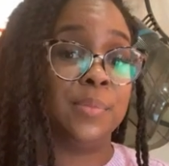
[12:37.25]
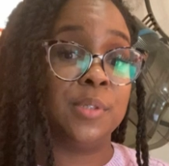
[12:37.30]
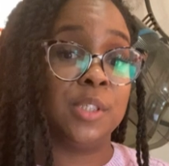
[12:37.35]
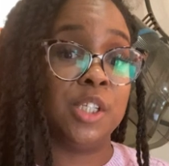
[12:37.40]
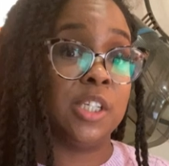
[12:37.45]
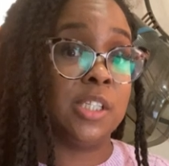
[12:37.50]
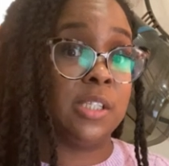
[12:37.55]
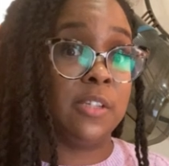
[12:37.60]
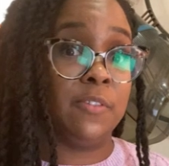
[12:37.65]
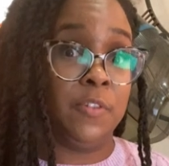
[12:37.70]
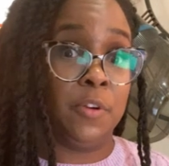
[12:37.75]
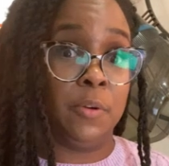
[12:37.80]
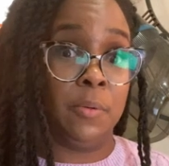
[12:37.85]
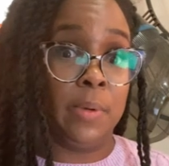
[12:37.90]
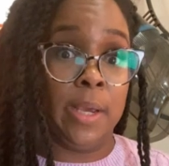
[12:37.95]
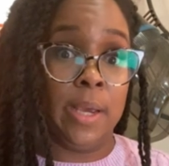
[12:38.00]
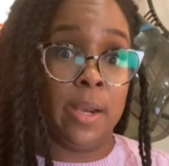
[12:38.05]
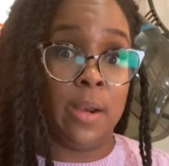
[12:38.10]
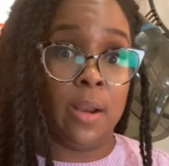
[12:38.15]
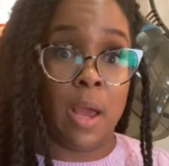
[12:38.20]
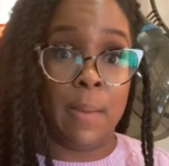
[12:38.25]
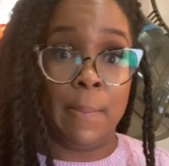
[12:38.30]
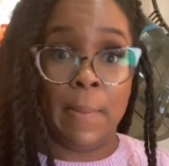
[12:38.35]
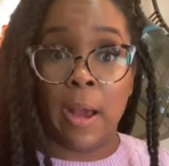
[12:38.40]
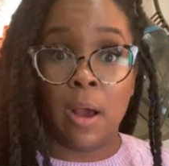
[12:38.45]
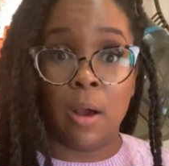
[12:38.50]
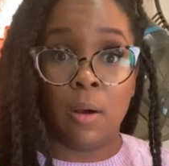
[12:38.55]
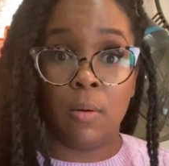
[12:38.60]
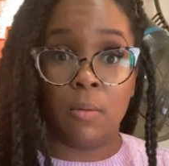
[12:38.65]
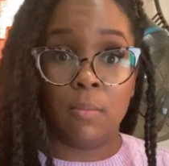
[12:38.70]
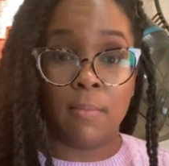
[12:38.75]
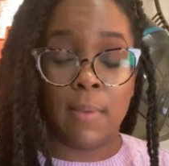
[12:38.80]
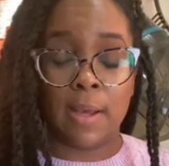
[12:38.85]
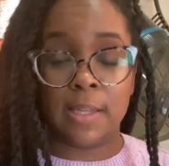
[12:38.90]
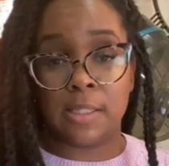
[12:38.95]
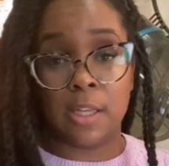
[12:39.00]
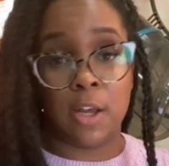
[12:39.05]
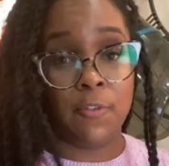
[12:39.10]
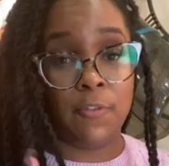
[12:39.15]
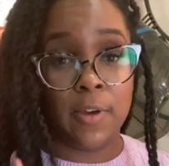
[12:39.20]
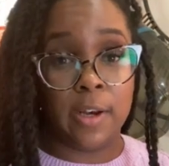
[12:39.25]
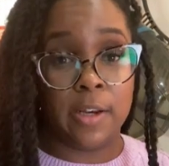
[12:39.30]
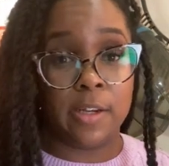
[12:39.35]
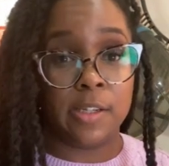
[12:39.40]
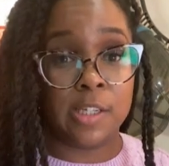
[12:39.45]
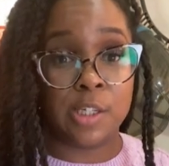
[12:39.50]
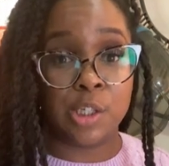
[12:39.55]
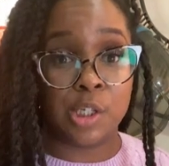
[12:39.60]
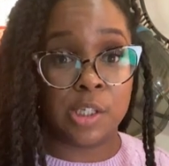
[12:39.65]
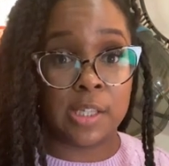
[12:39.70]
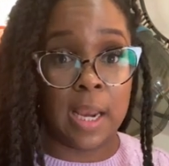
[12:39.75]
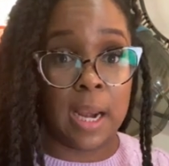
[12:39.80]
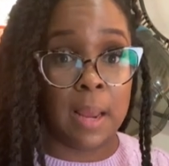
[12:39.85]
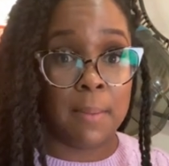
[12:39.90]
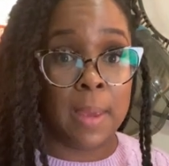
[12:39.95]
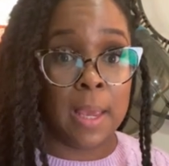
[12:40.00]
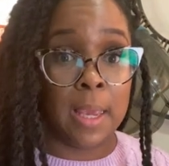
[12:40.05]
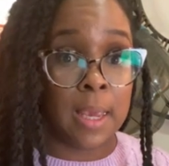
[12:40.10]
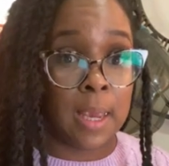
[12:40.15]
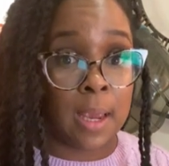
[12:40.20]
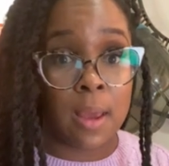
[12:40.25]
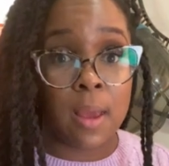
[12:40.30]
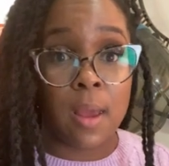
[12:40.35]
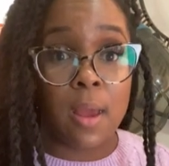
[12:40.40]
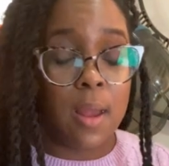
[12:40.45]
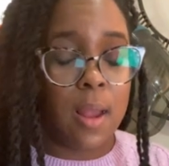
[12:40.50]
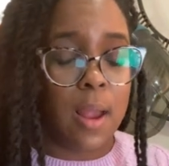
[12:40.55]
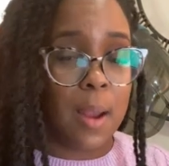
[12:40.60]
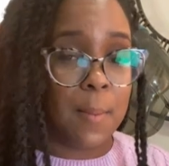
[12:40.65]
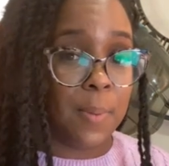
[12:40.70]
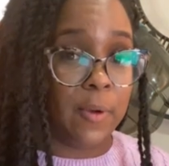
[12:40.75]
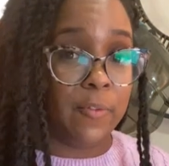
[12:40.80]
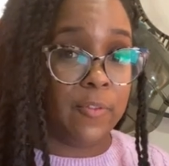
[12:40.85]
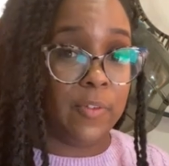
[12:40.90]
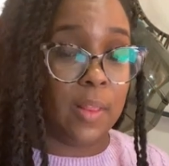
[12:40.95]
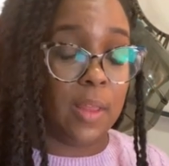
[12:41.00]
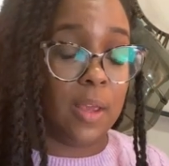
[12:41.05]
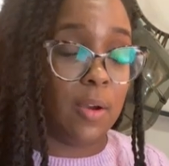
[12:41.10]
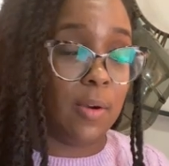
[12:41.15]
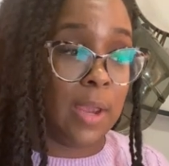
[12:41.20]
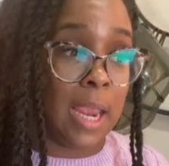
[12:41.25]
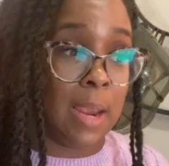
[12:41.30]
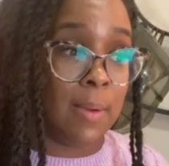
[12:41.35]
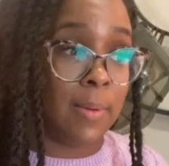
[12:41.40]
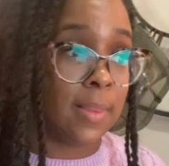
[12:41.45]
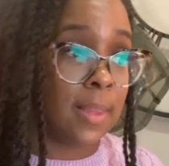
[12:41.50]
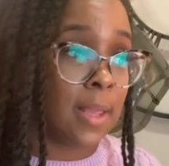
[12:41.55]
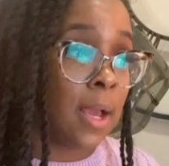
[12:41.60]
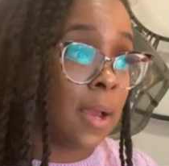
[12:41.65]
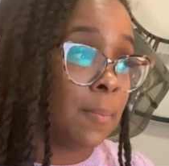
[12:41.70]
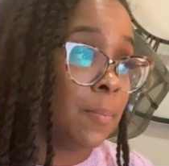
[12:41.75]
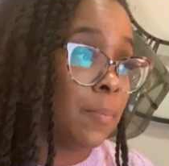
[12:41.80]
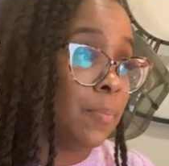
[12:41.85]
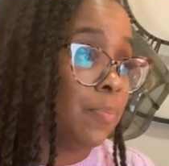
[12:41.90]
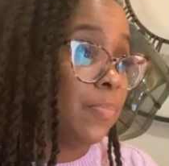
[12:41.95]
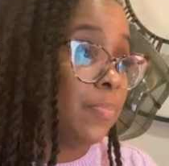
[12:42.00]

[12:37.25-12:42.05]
just to feel good about myself and decisions that I'm making. I'm perfectly okay with them.